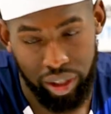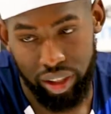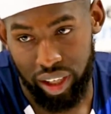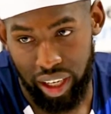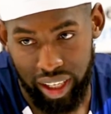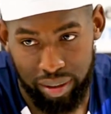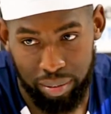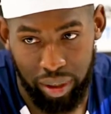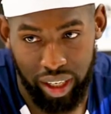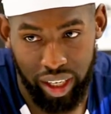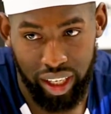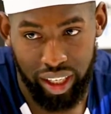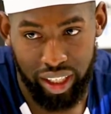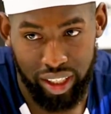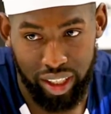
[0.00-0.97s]
Well, today is
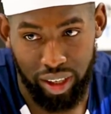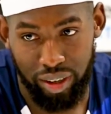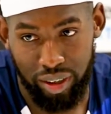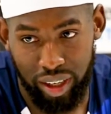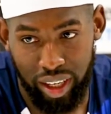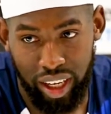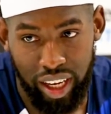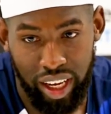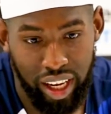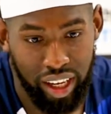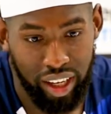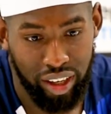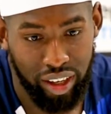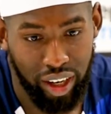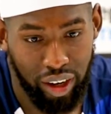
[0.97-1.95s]
Monday, so,
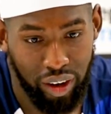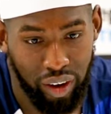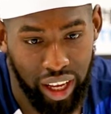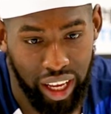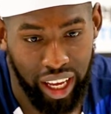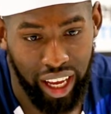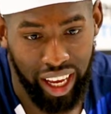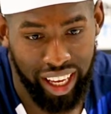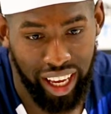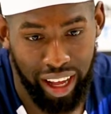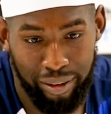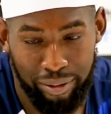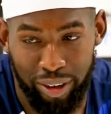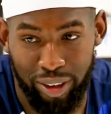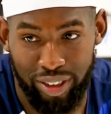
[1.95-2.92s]
you know, it
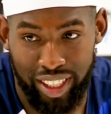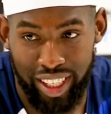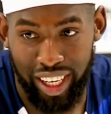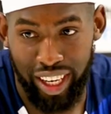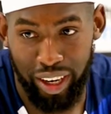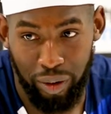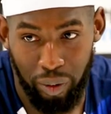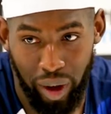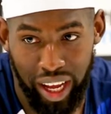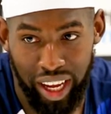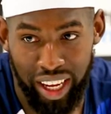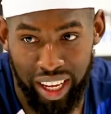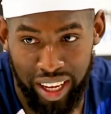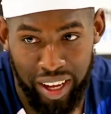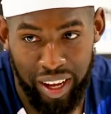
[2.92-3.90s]
kind of feels good in a
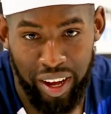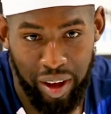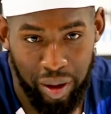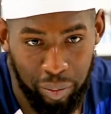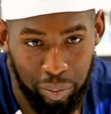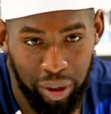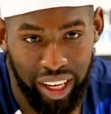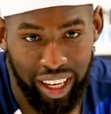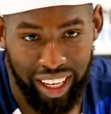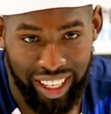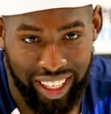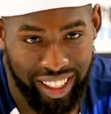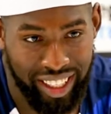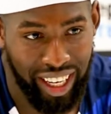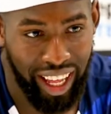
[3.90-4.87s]
way, but
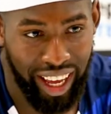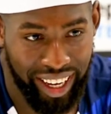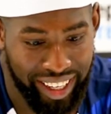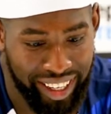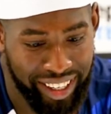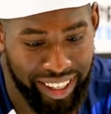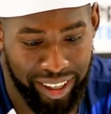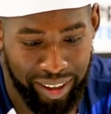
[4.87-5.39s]
it's like,